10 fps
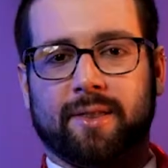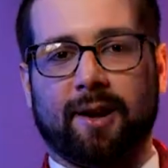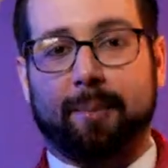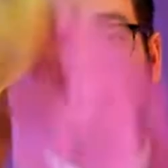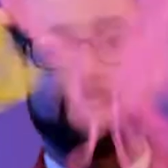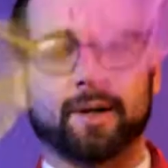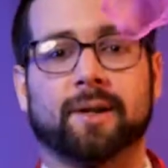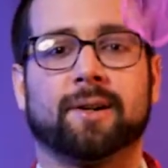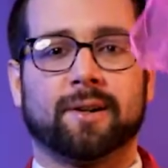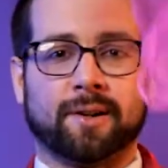that I'm doing
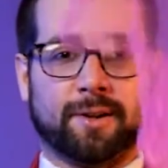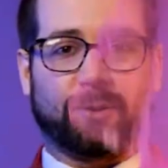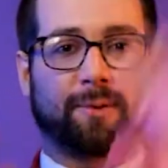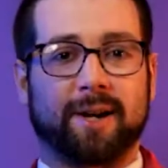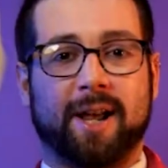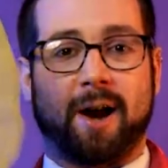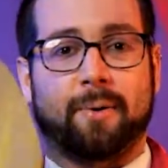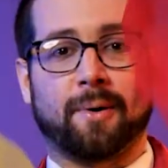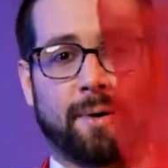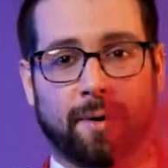right now.
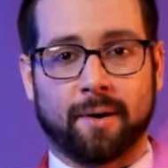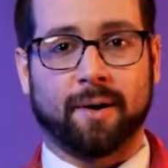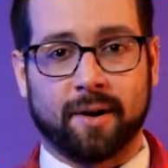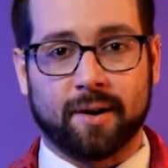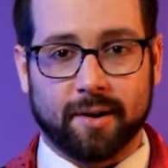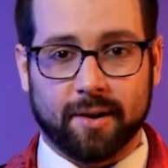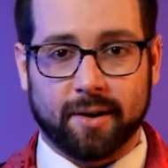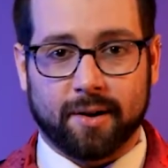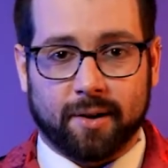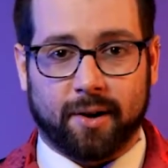
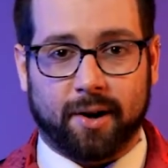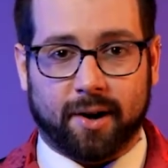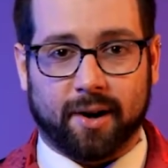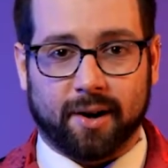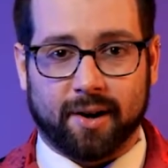Ha-ha.